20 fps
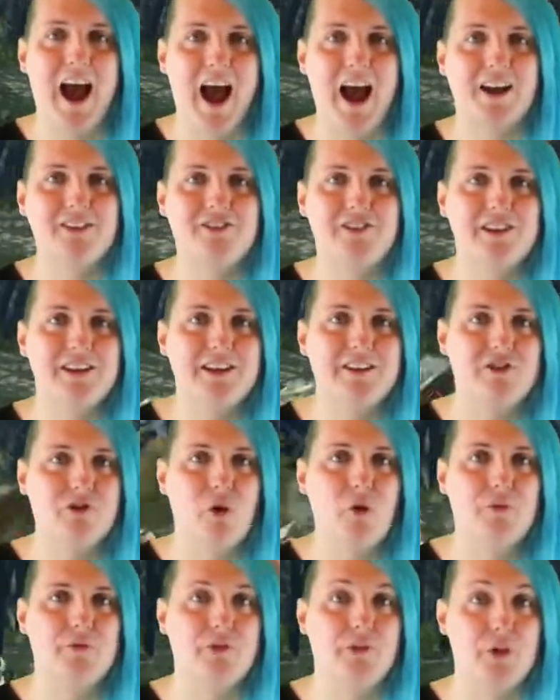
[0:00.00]
actually
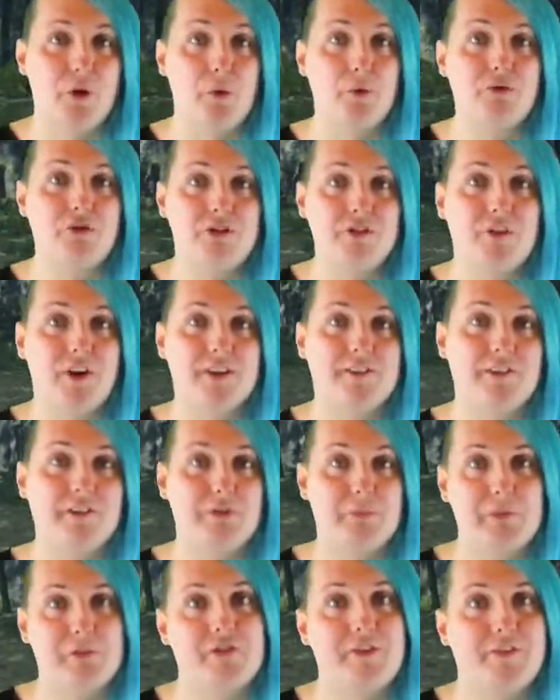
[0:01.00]
solves those
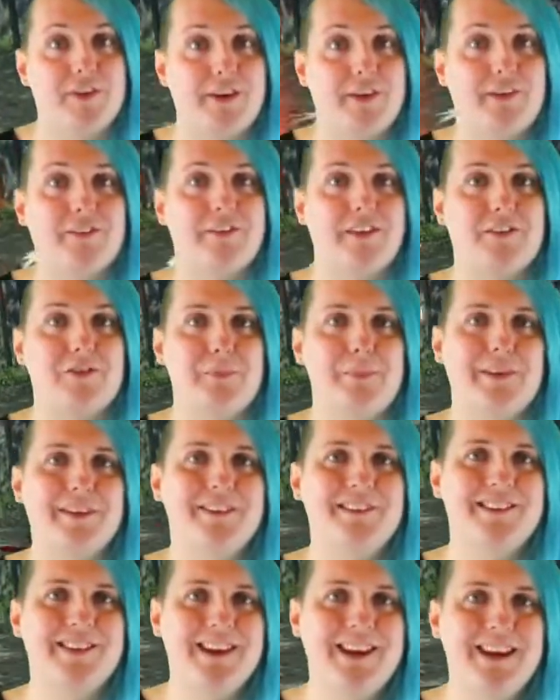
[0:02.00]
devices' specific
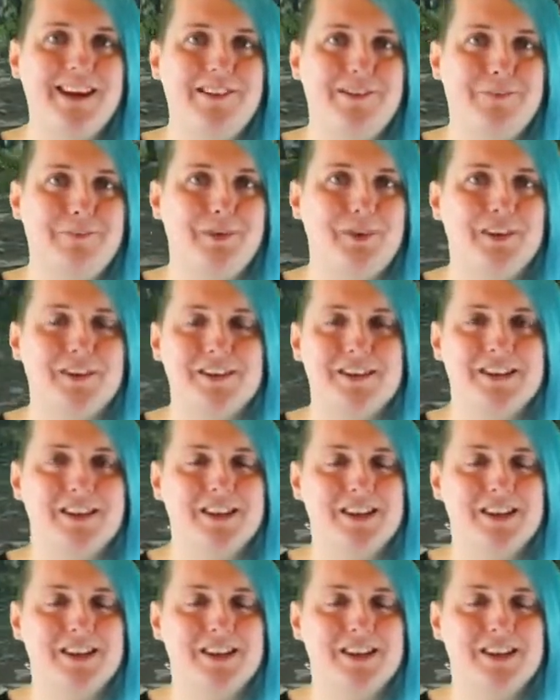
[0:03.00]
accessibility needs, but